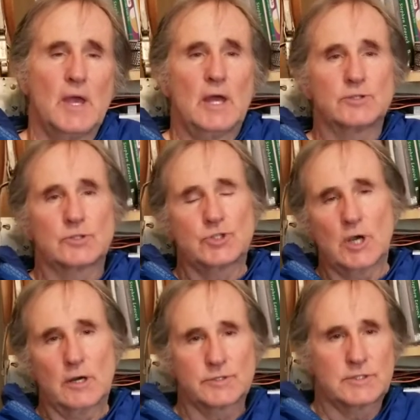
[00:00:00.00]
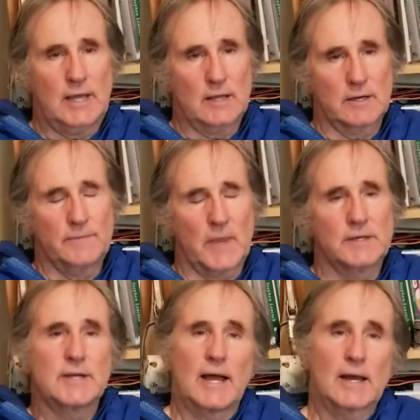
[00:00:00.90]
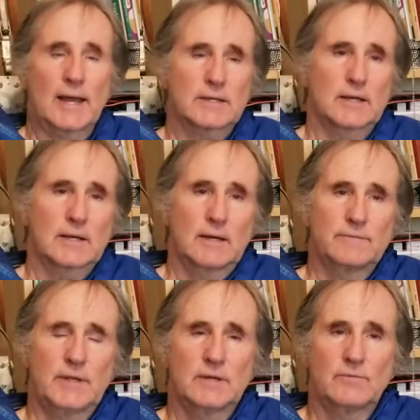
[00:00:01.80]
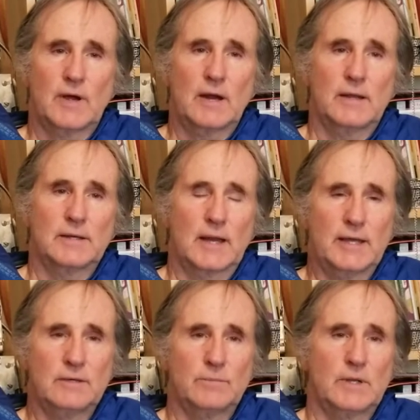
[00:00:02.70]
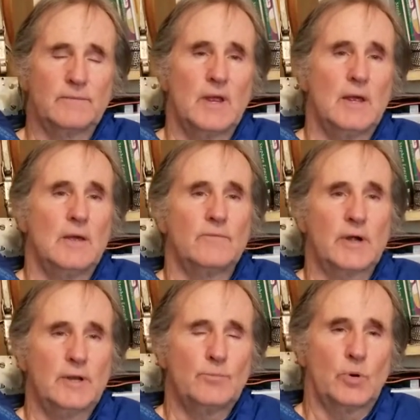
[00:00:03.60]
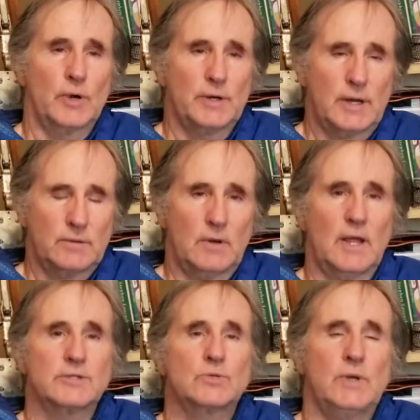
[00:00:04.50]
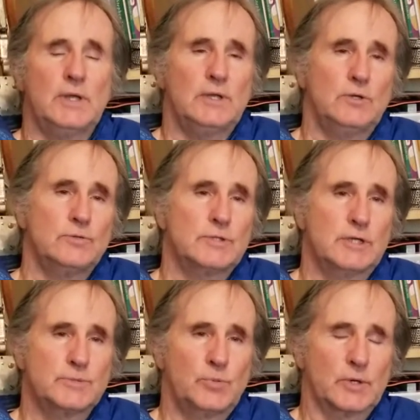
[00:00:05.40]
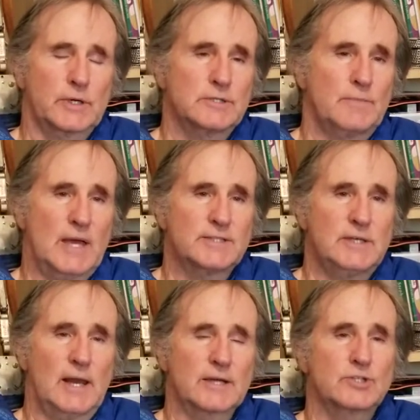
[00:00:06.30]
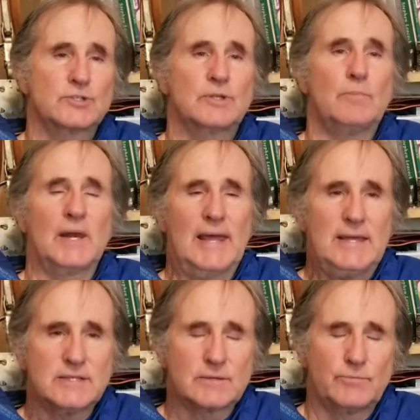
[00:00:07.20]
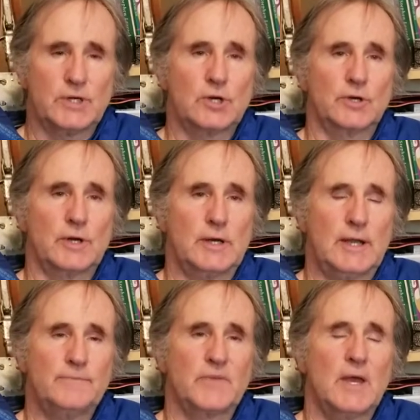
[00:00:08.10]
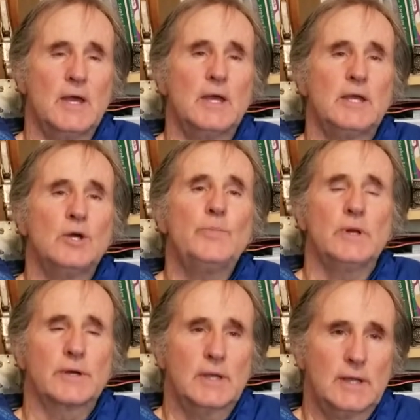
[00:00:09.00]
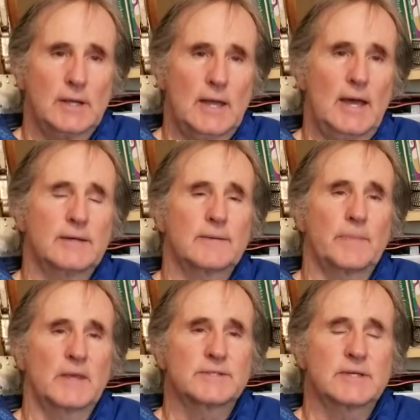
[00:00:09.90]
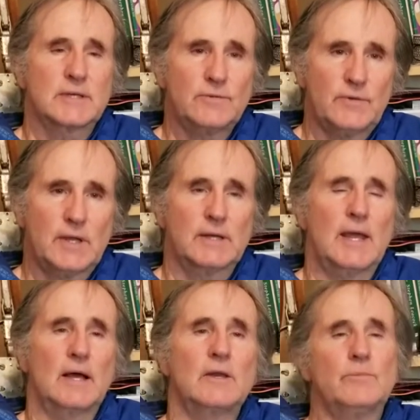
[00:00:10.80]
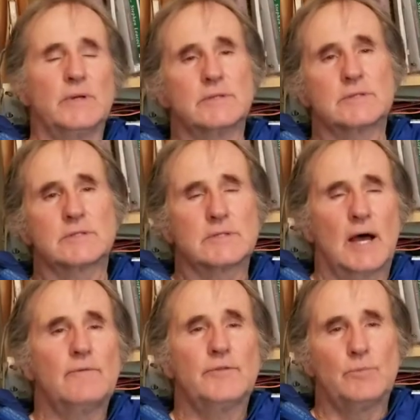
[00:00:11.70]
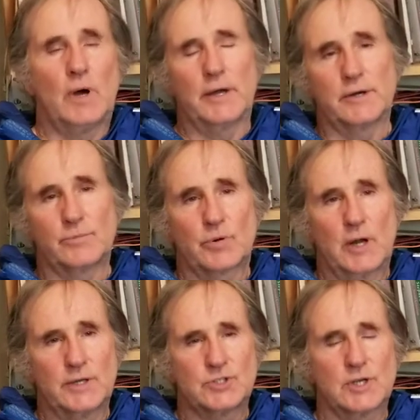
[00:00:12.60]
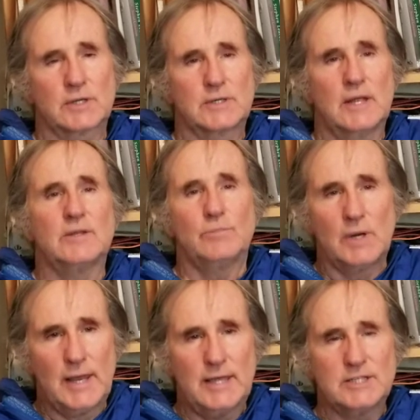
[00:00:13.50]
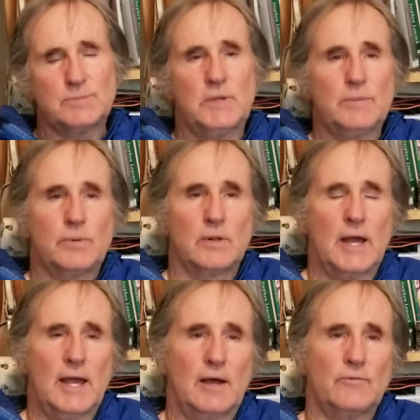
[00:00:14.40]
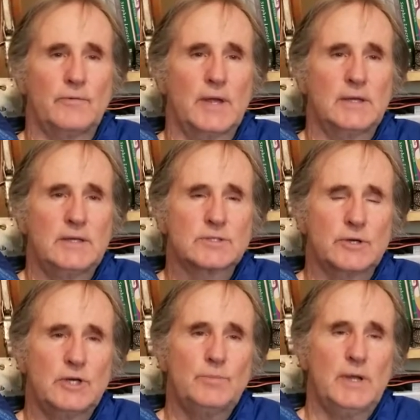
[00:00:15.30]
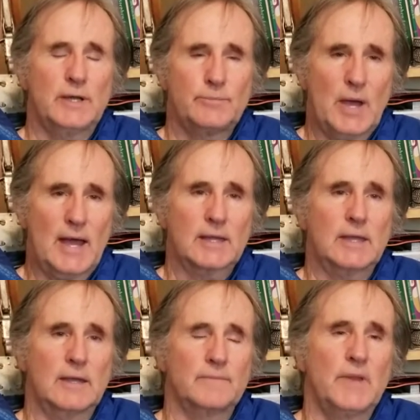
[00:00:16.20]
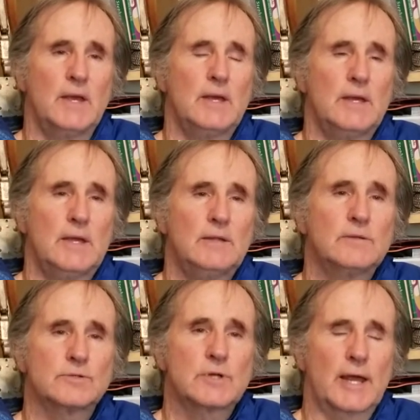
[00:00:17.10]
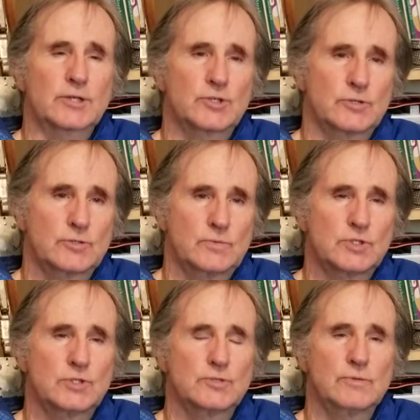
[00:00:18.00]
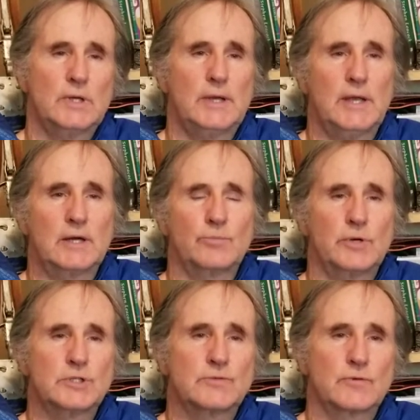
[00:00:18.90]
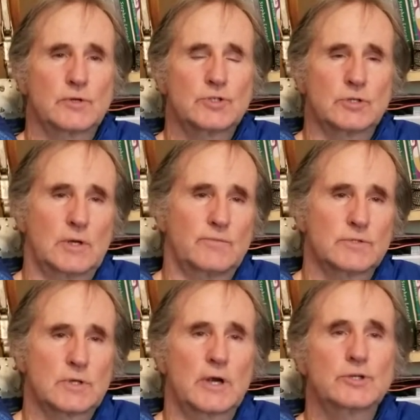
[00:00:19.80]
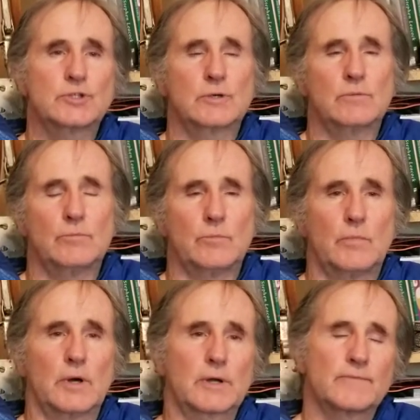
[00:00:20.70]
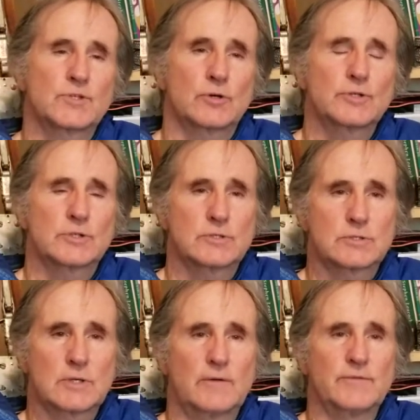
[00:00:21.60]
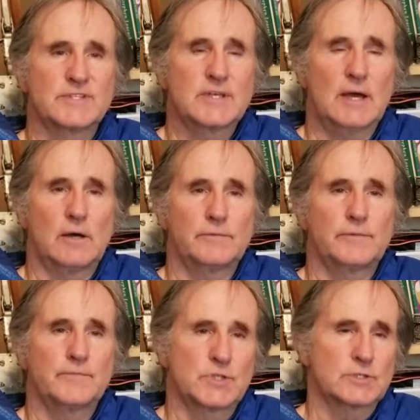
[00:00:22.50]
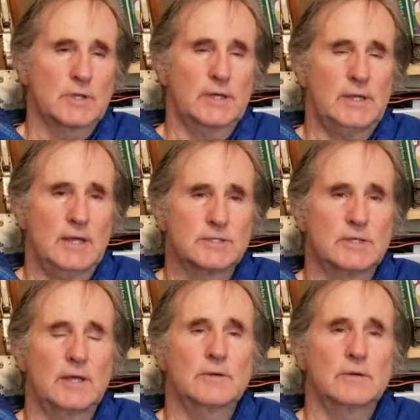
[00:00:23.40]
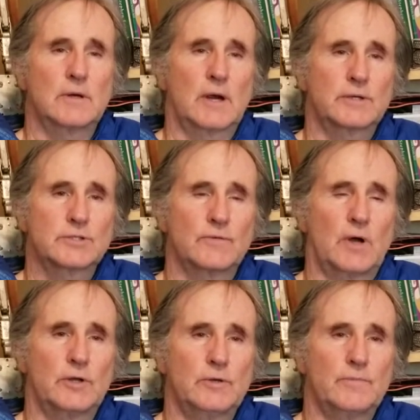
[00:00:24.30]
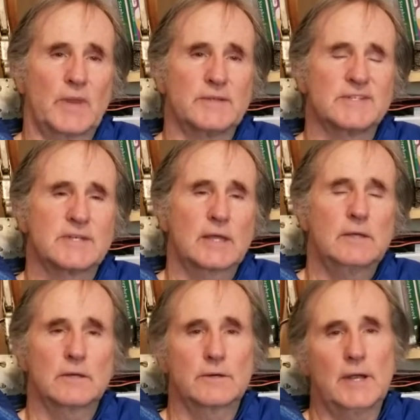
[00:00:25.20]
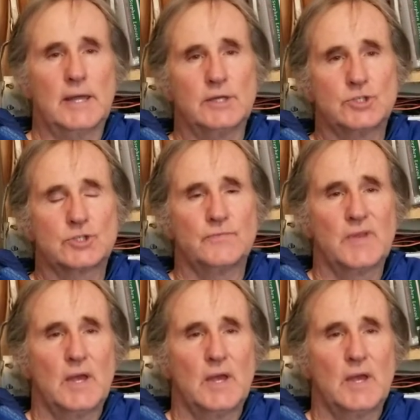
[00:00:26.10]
And so Charles Taylor, a dialectic of the Envi Enlightenment, very important. And as we use his book, his Massey Lectures, The Malaise of Modernity, he'll be looking at significant elements of the modern project and the malaise people have. And he's going to be unpacking in those lectures, which is really an abridged version of his larger book, Sources of the Self, just like he has another large volume, The Secular Age.